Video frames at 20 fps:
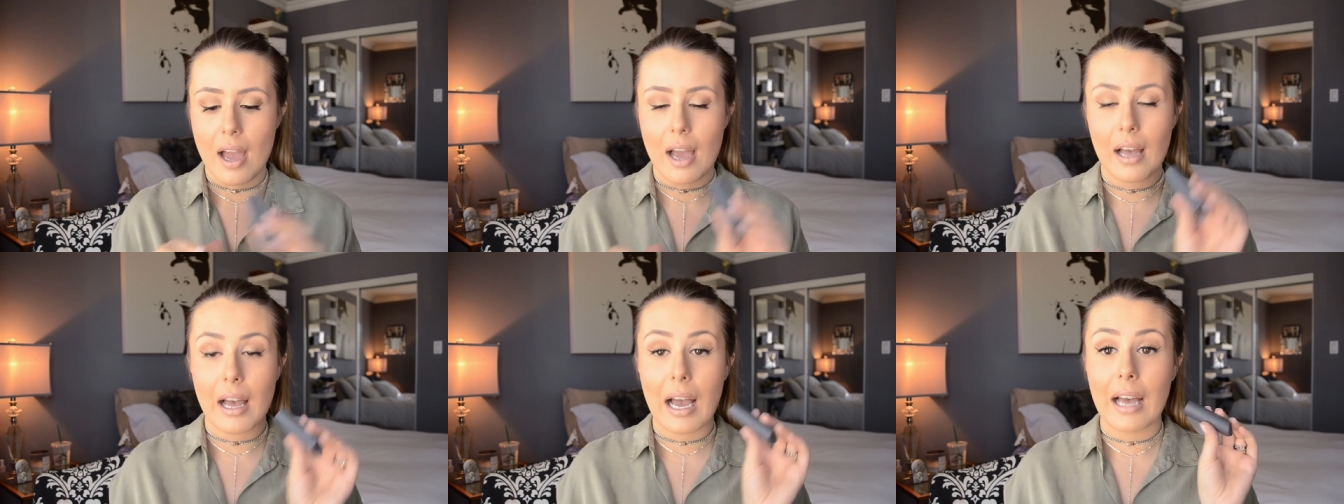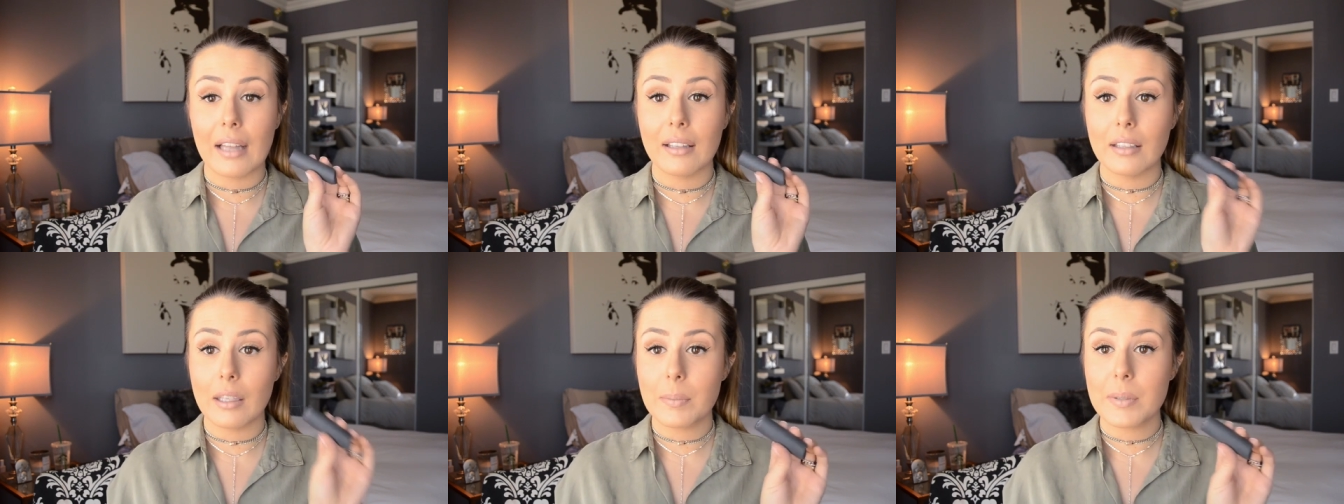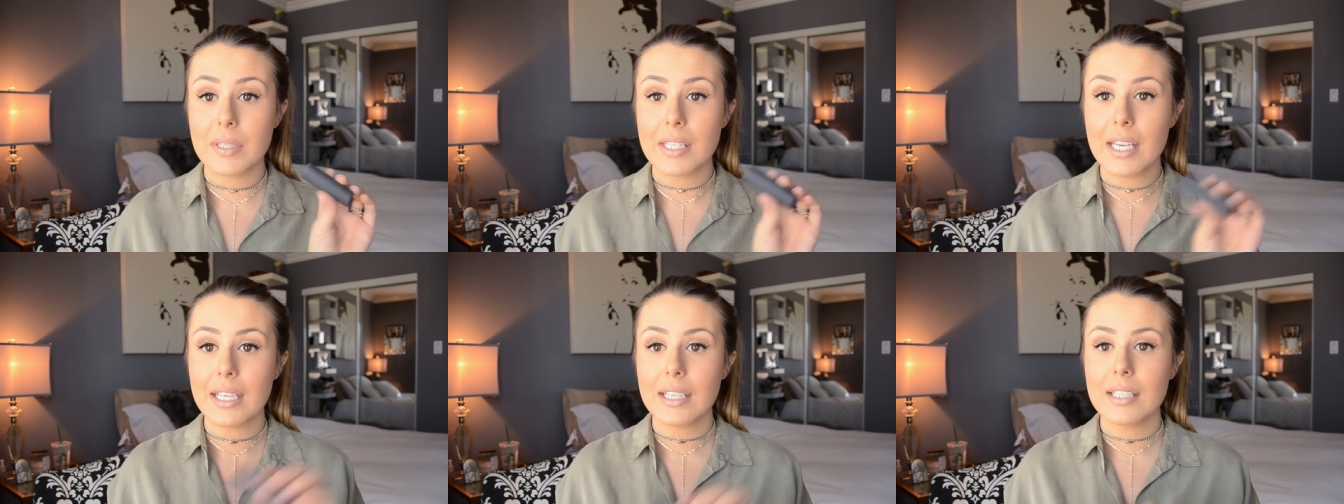uh,
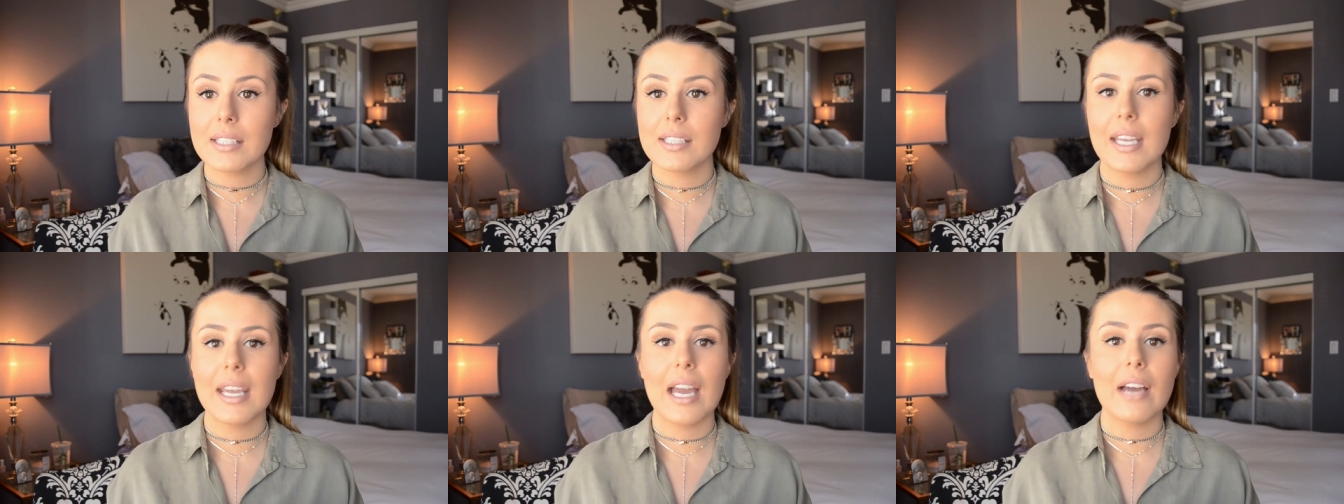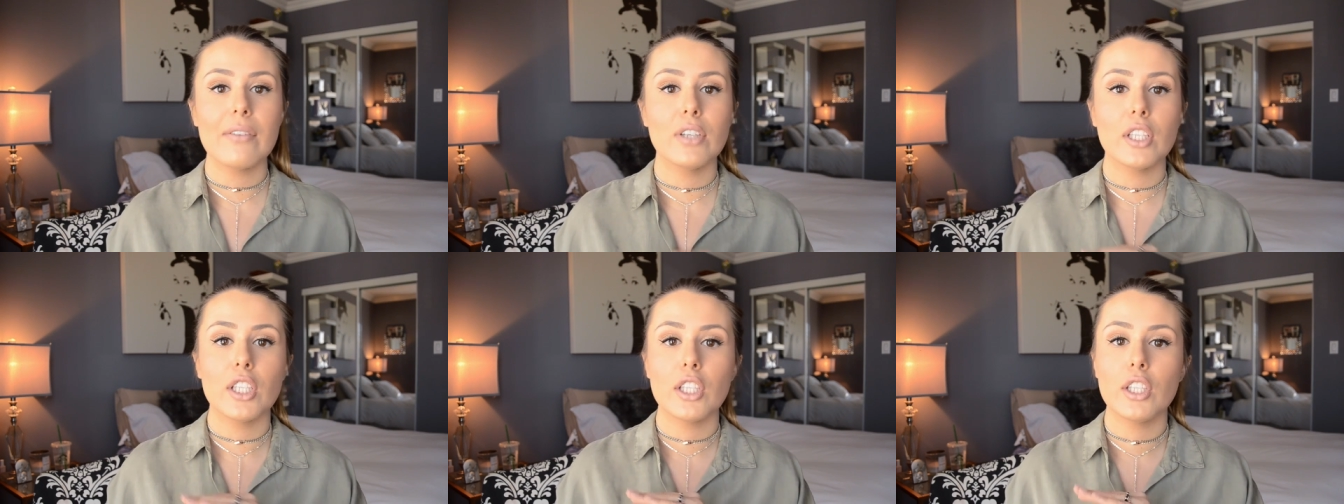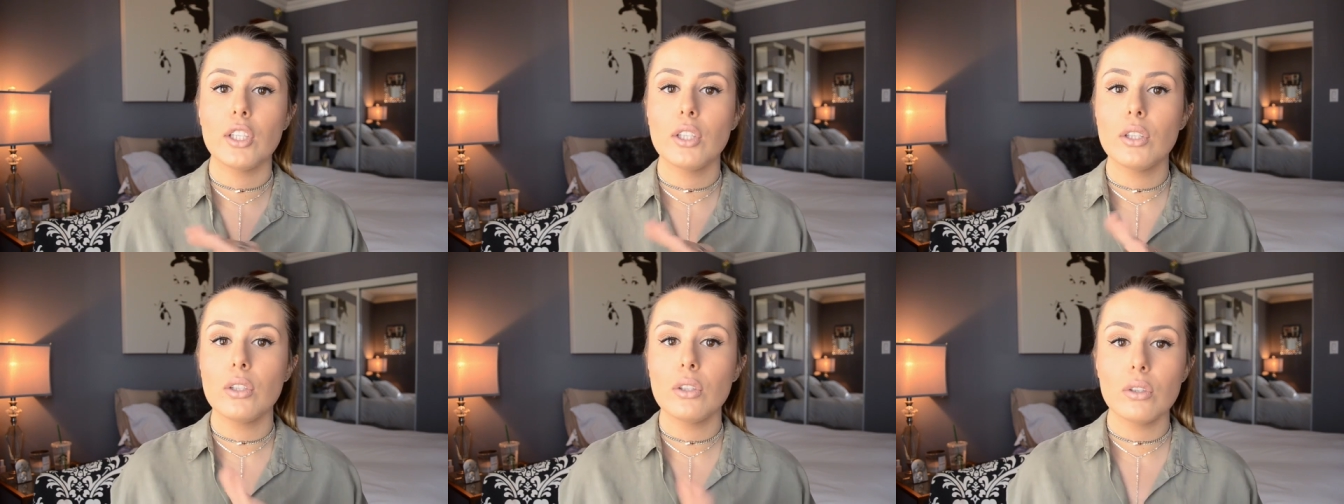lipsticks, they have a
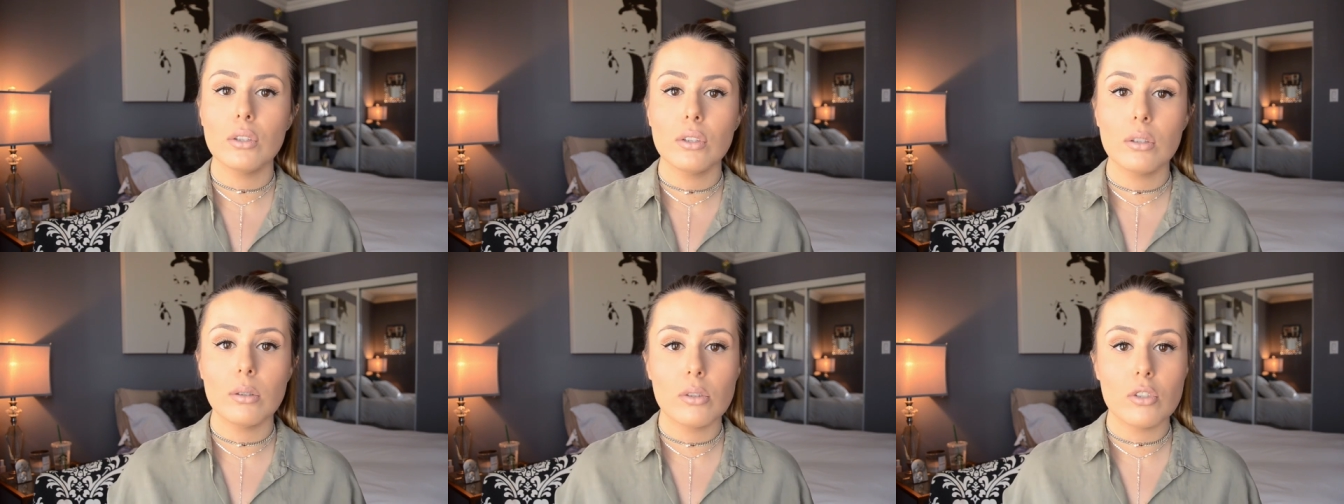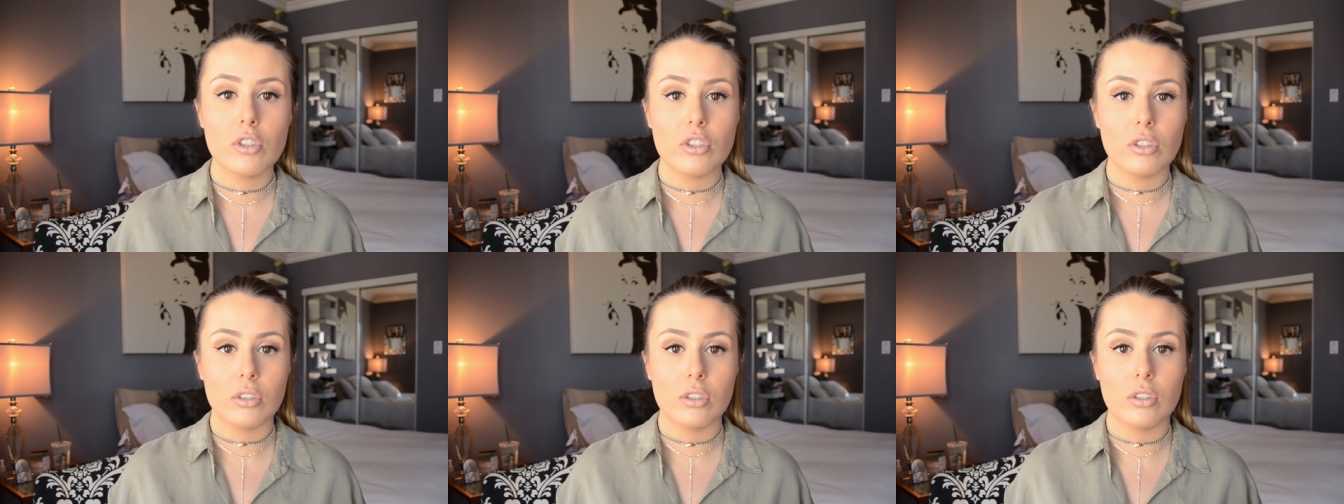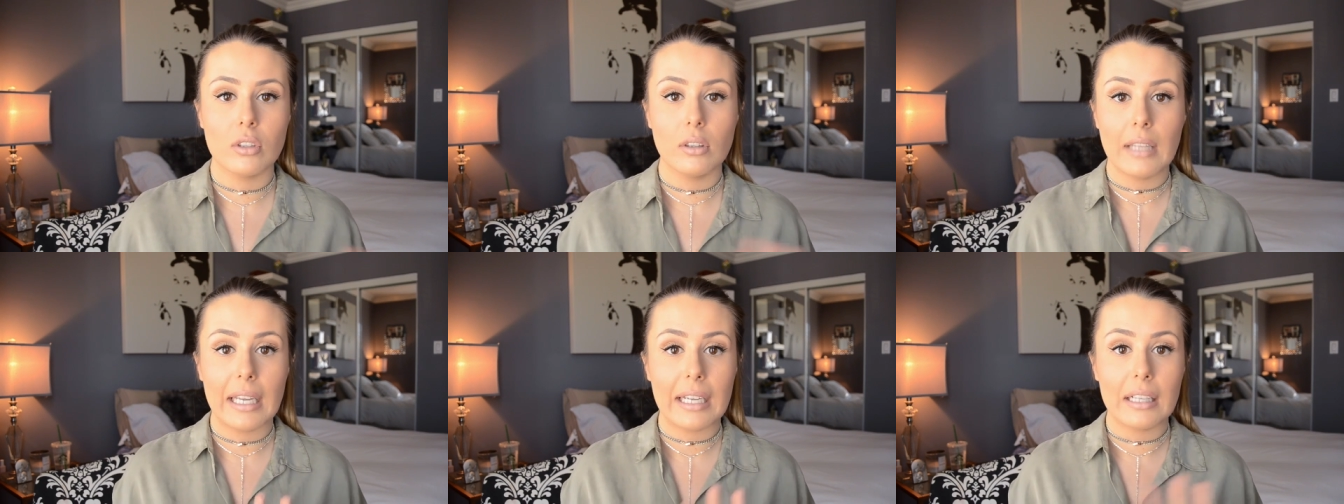huge
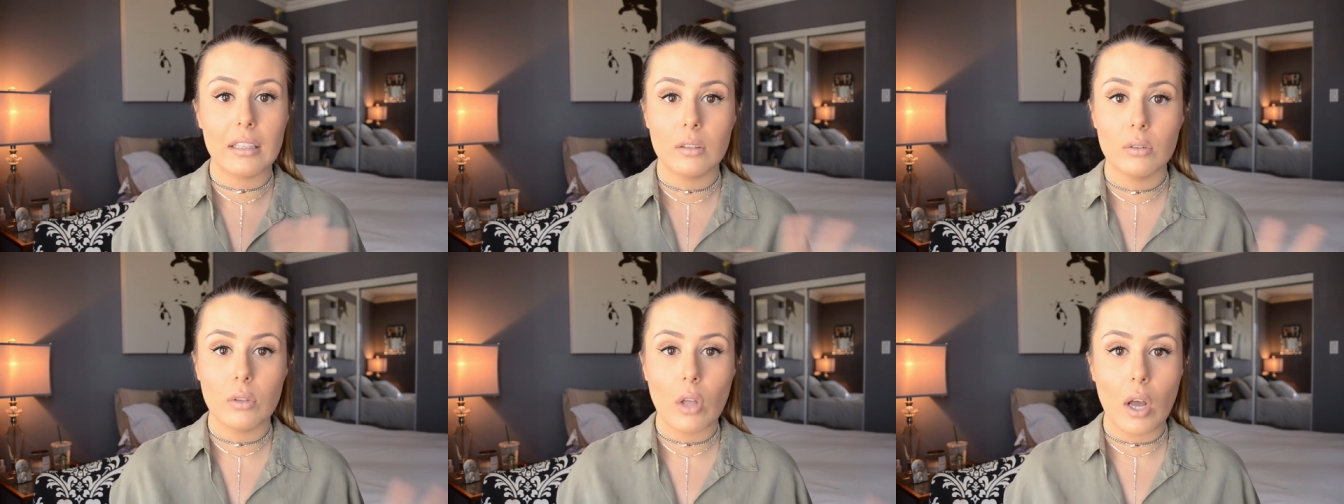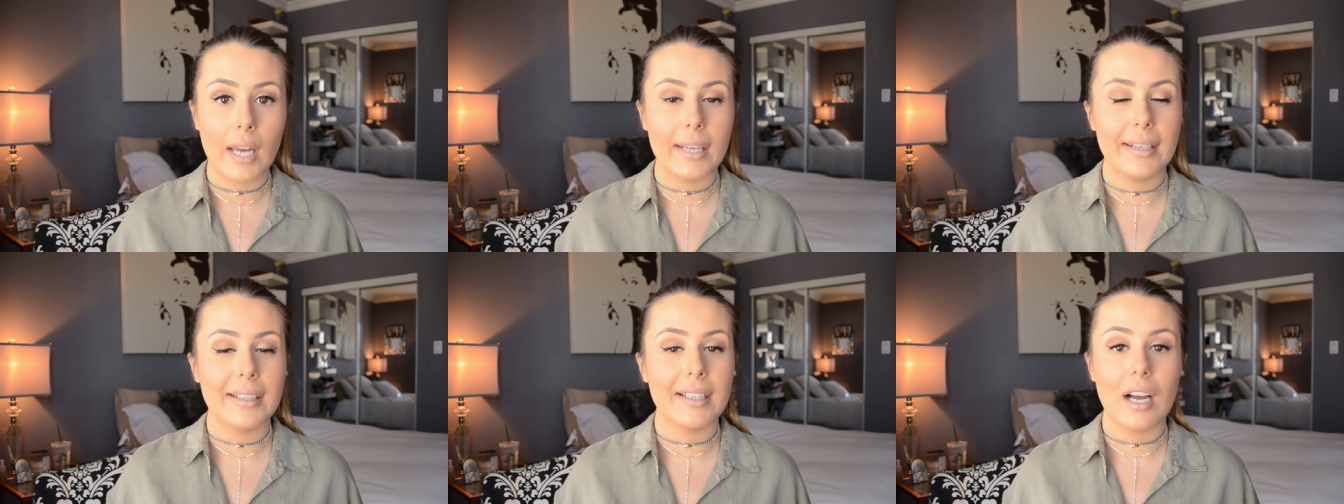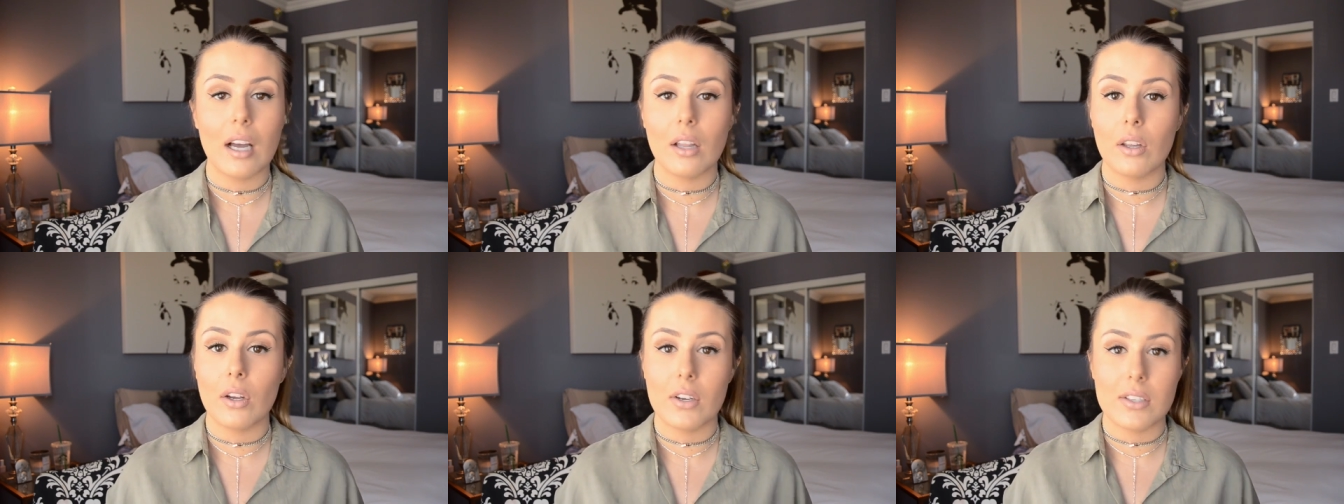like line of
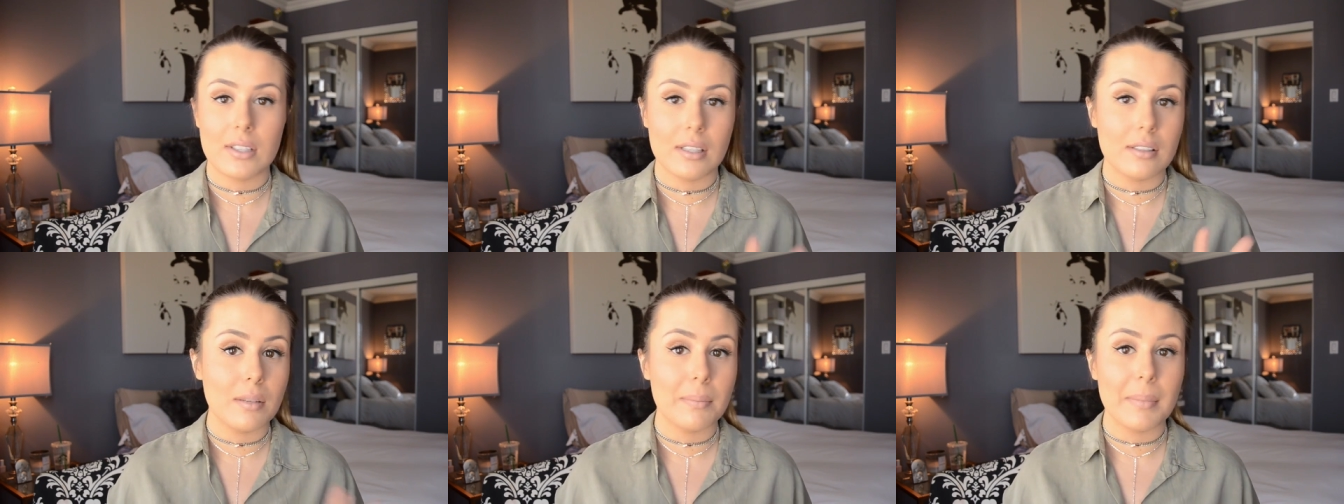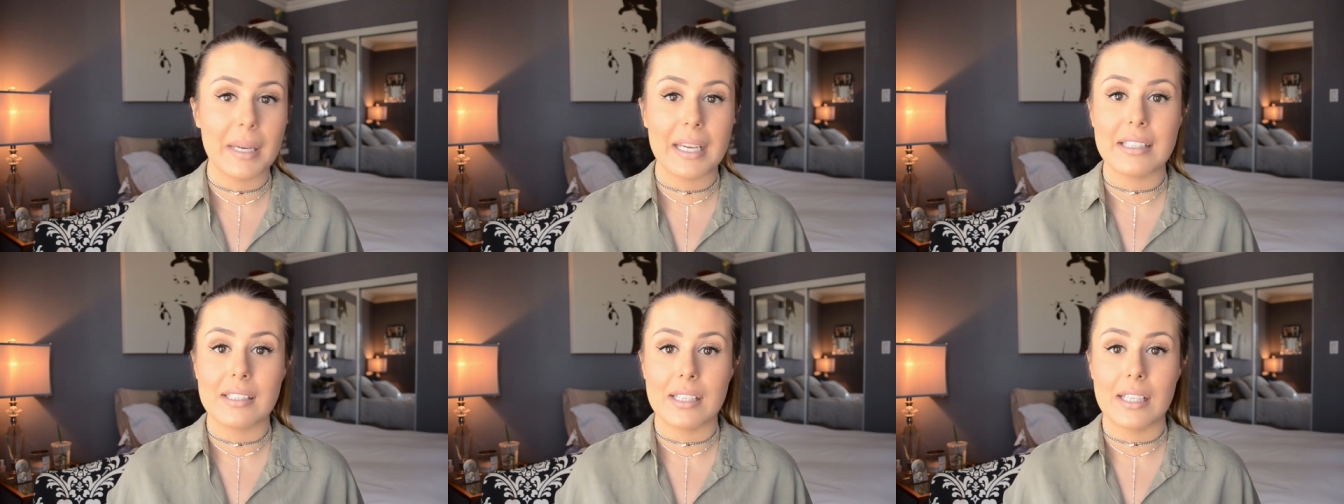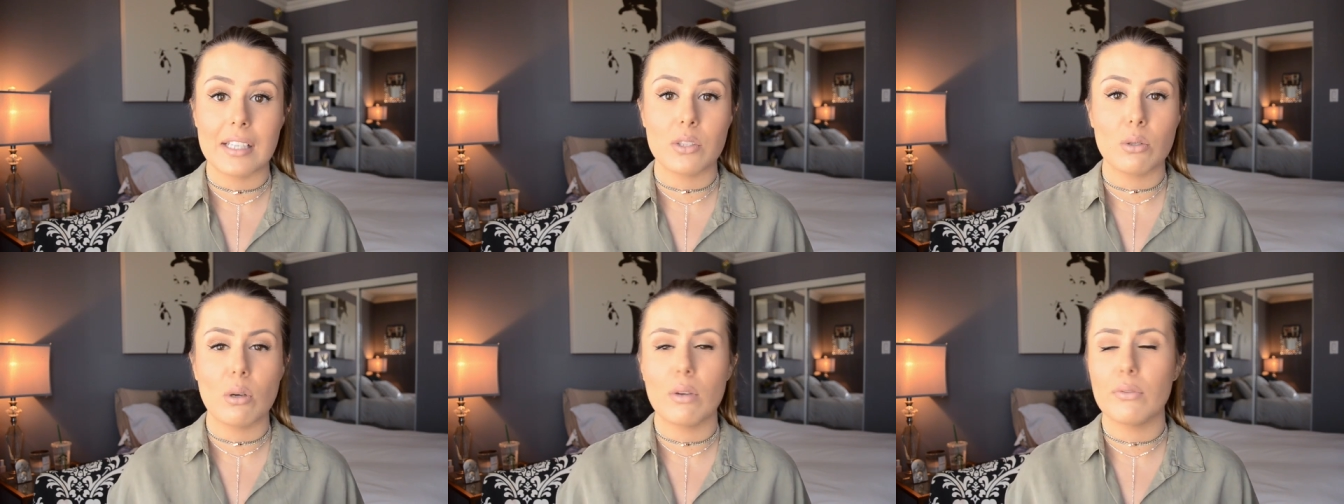colors. It's
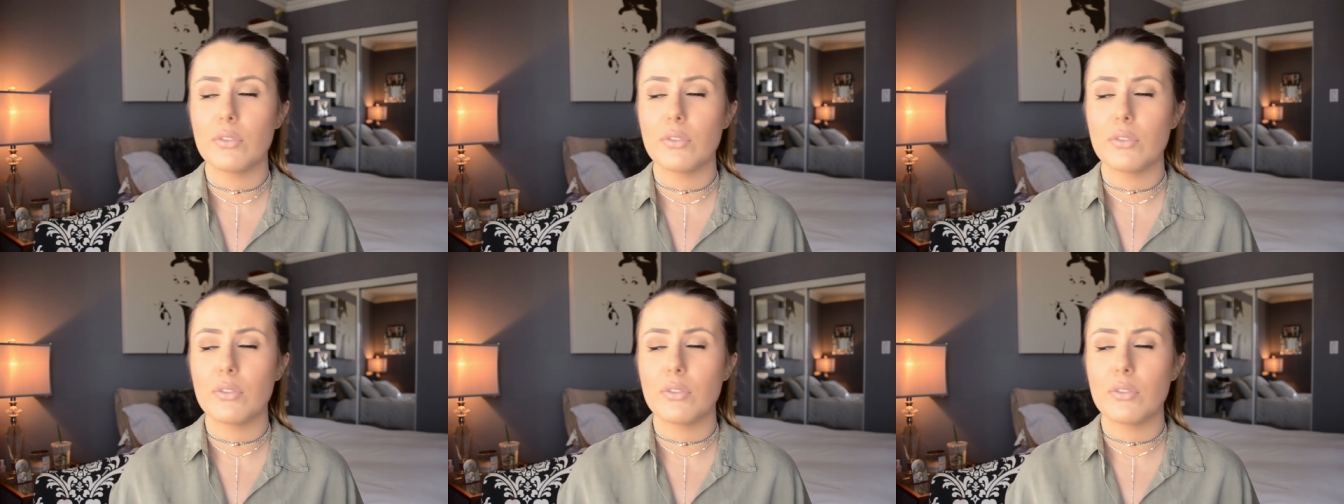amazing. So